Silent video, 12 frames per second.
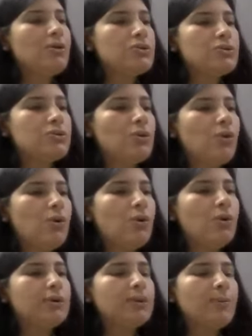
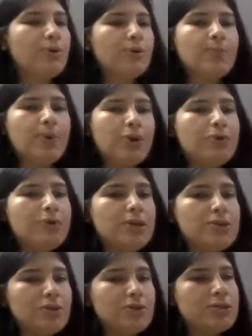So the
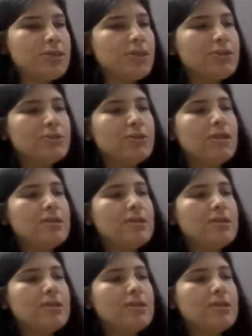pecuniary jurisdiction